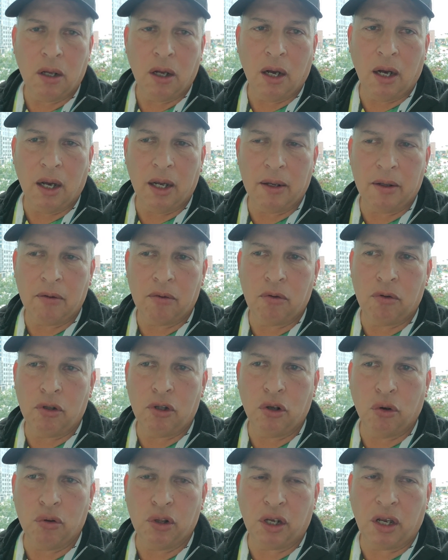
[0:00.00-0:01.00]
I
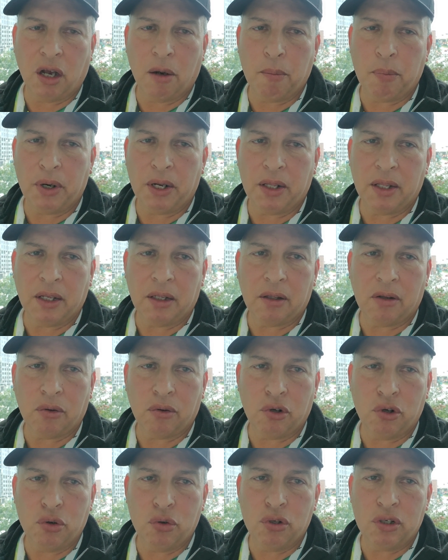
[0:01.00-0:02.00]
know the company that they're
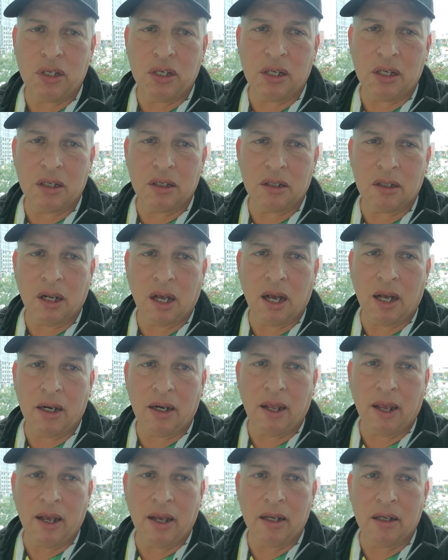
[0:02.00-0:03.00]
using is
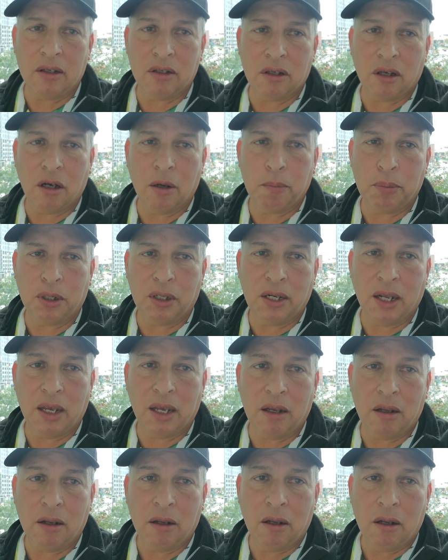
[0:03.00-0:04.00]
not as up to
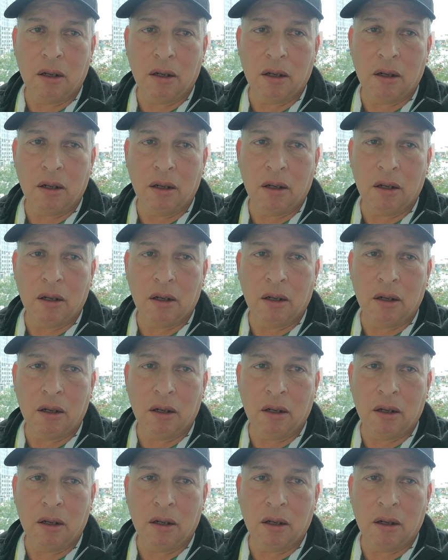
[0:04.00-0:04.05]
date